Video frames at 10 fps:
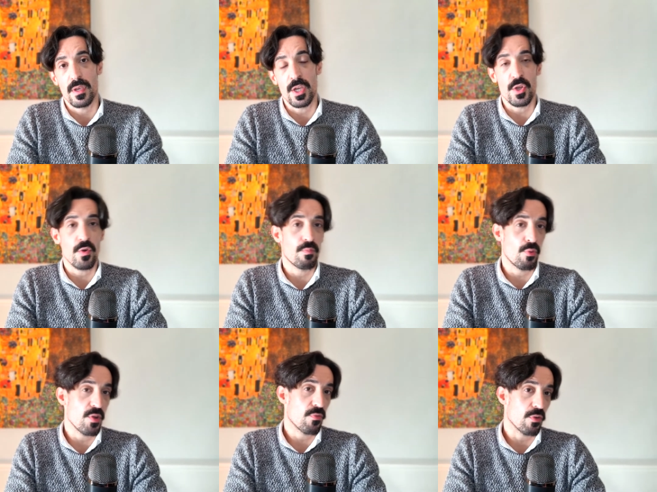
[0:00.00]
in your
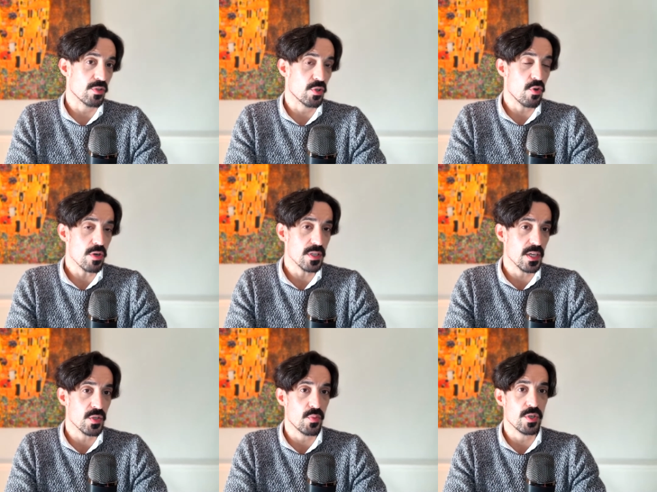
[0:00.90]
prefrontal
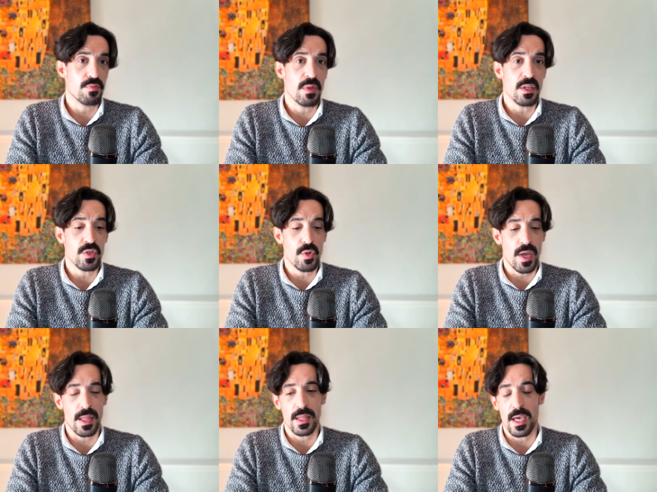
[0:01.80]
cortex, which means you
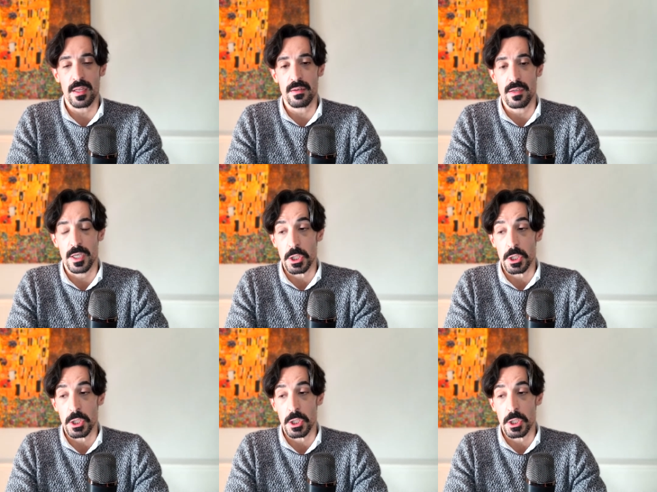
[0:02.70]
can then